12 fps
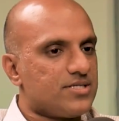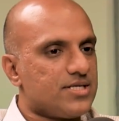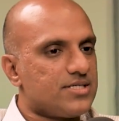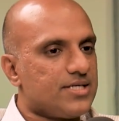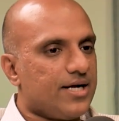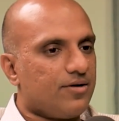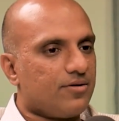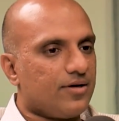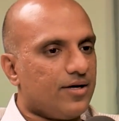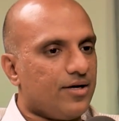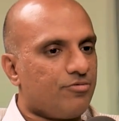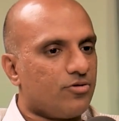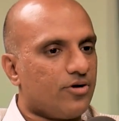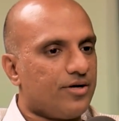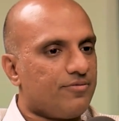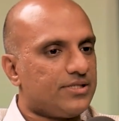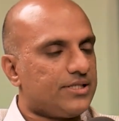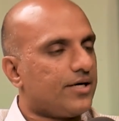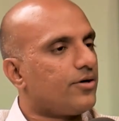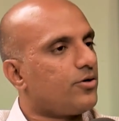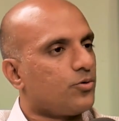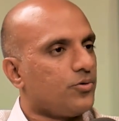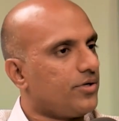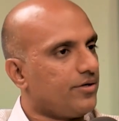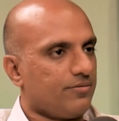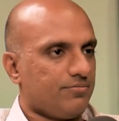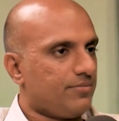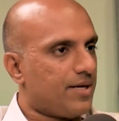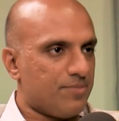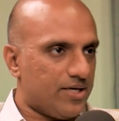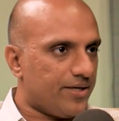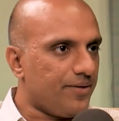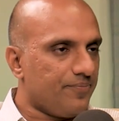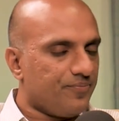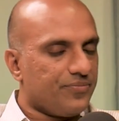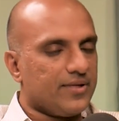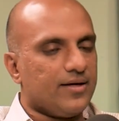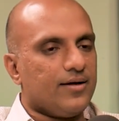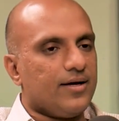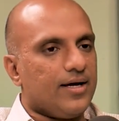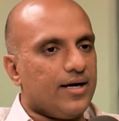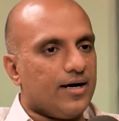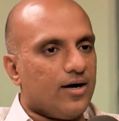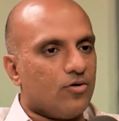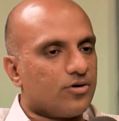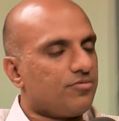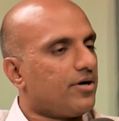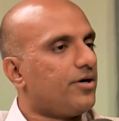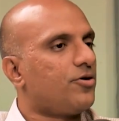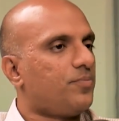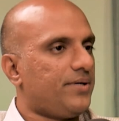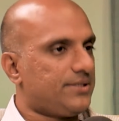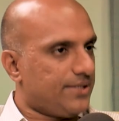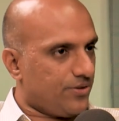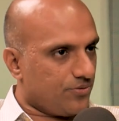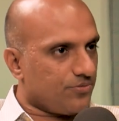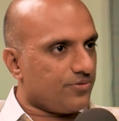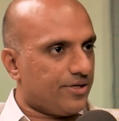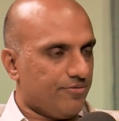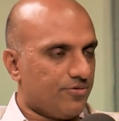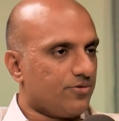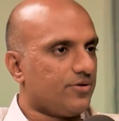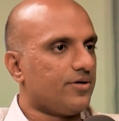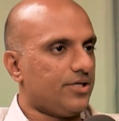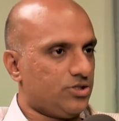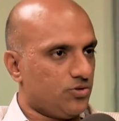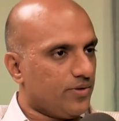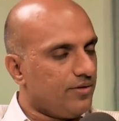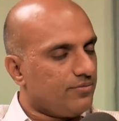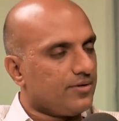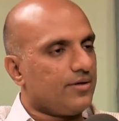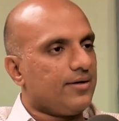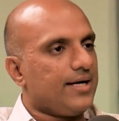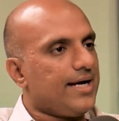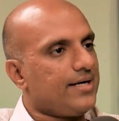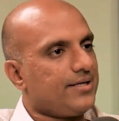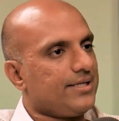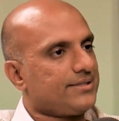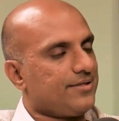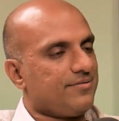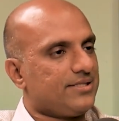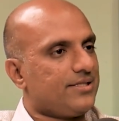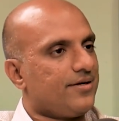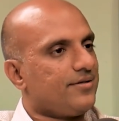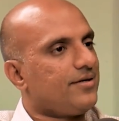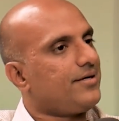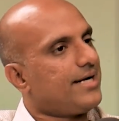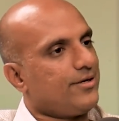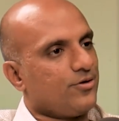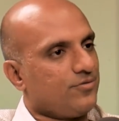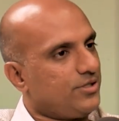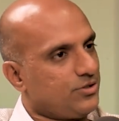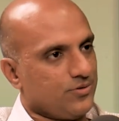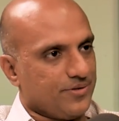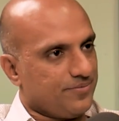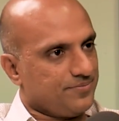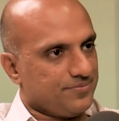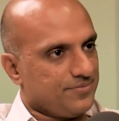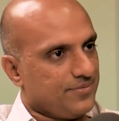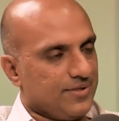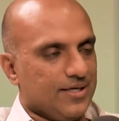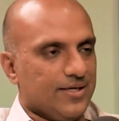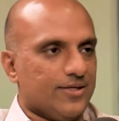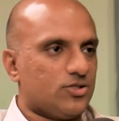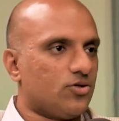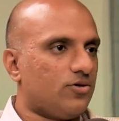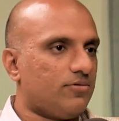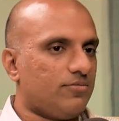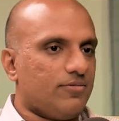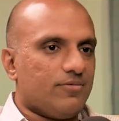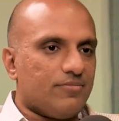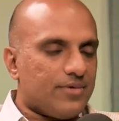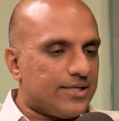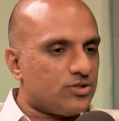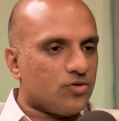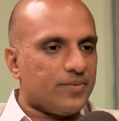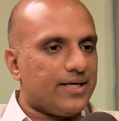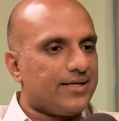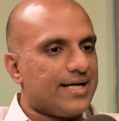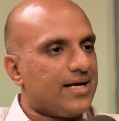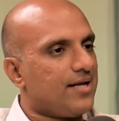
happens is that if you are investing in a 2-year MLD, out of 100 rupees that you give to the issuer, 80 is invested in the debt of the issuer. So assuming